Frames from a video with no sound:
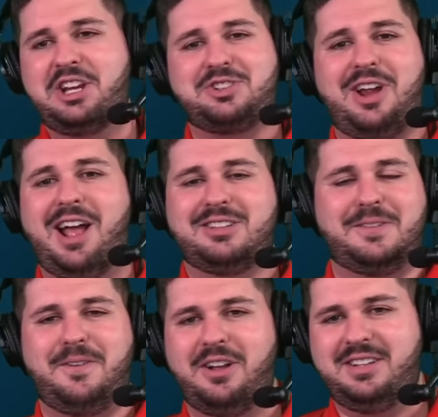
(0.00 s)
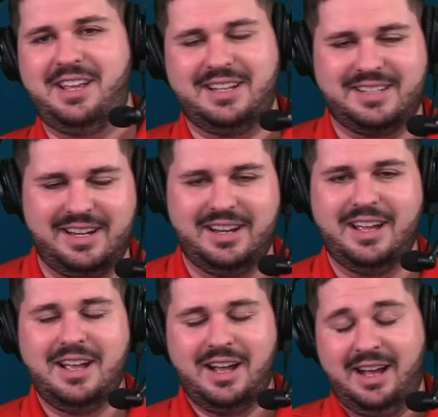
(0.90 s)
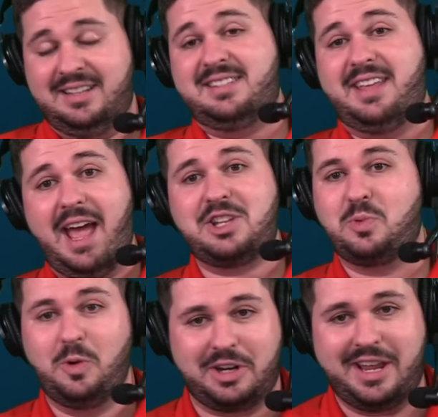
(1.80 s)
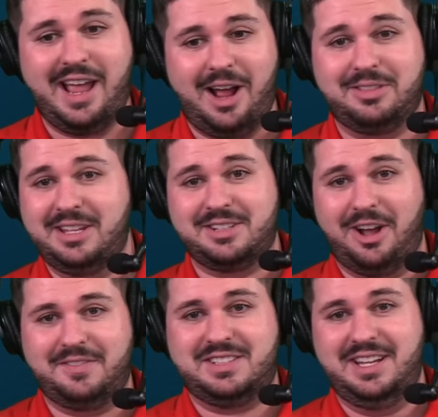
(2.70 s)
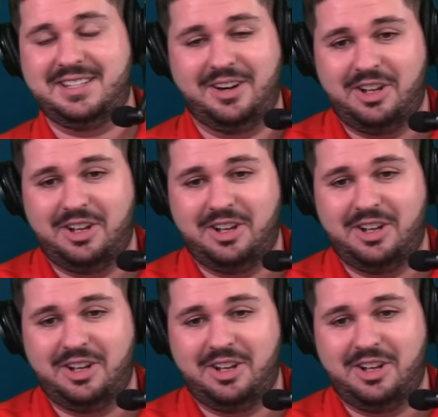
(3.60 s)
Stroud, Stephon Diggs, and Sketch working out this offseason.